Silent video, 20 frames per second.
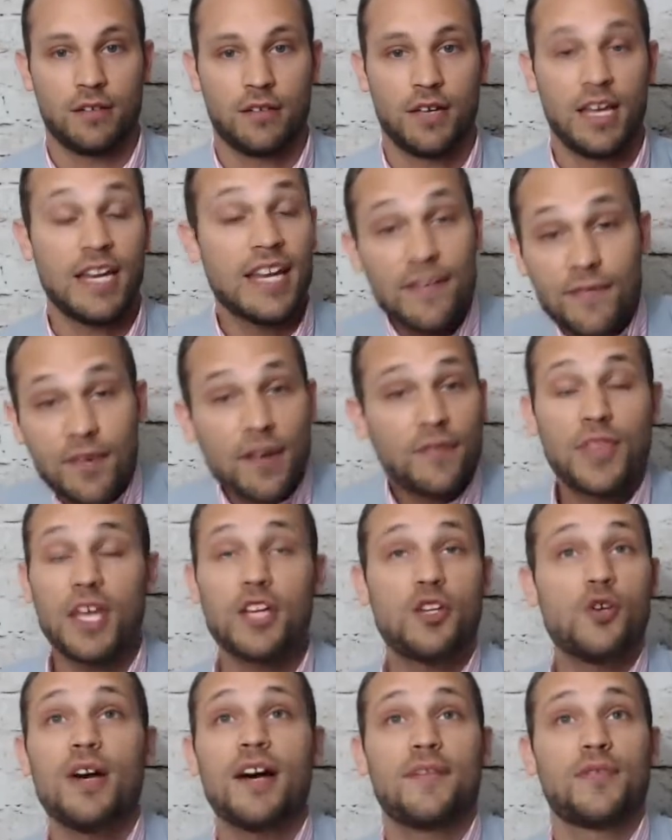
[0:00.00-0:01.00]
And even if they
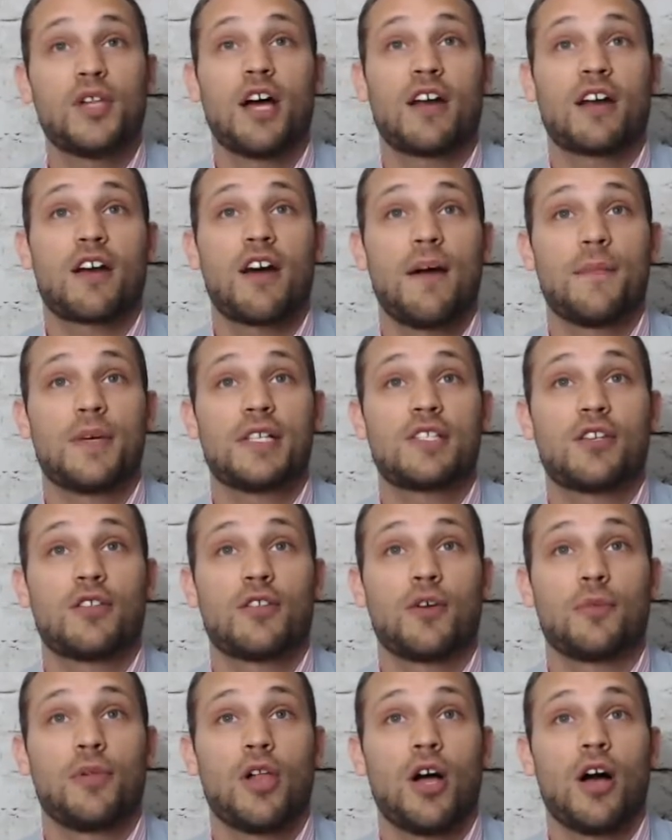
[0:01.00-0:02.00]
do have a lot of comments on
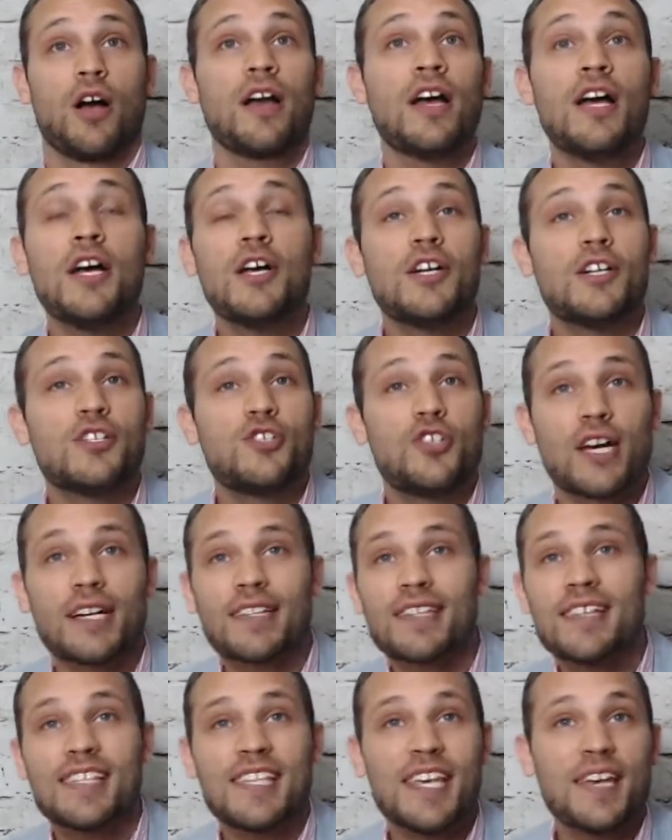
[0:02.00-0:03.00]
their blog,
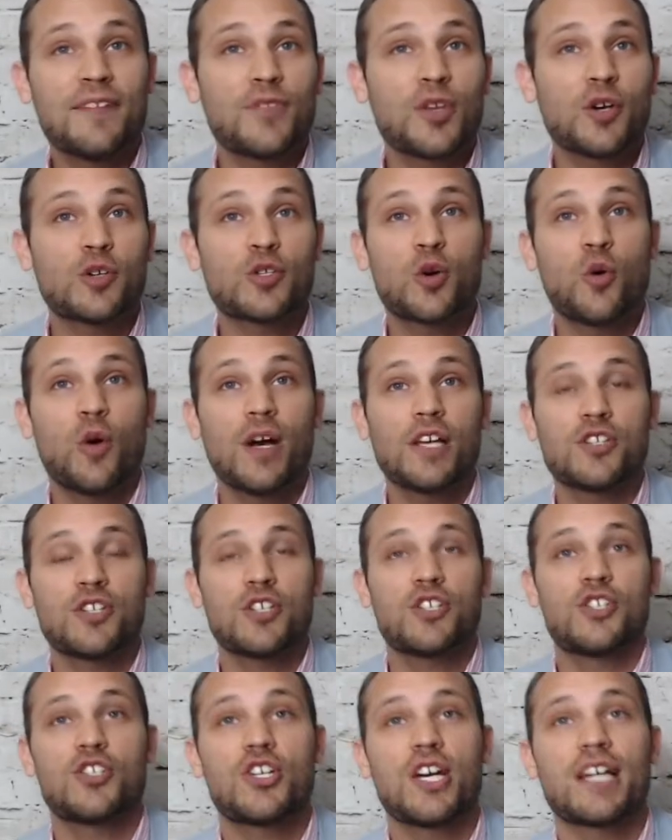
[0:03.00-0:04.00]
check to see if there's
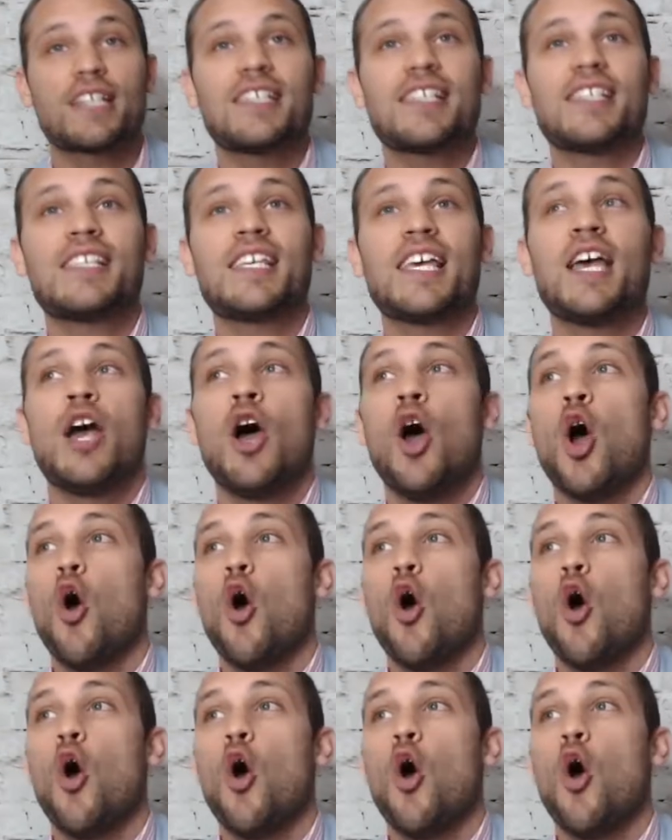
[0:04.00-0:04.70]
questions. Check to see